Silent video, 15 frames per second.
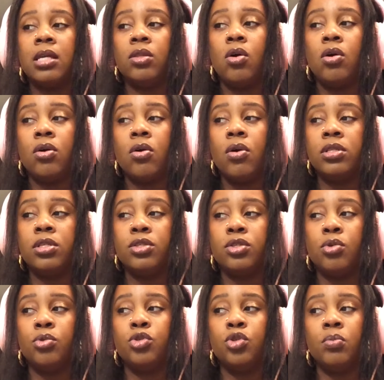I log onto
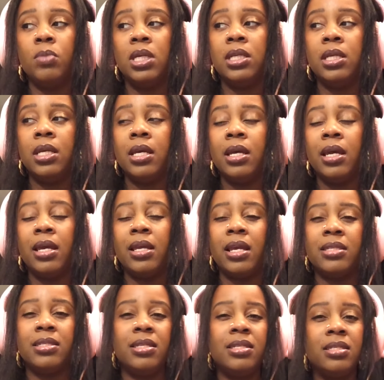social media and I
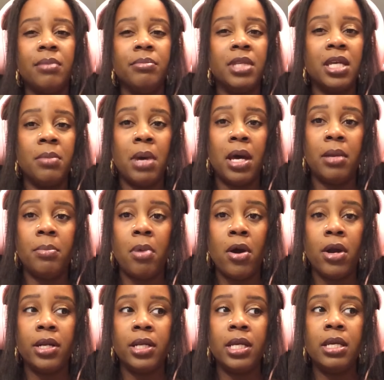see something about a
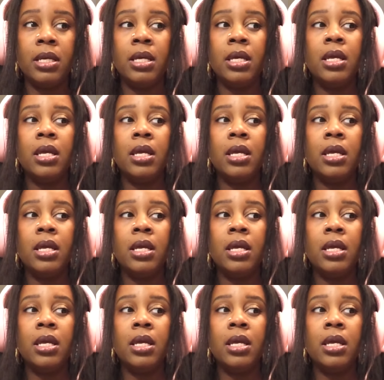party.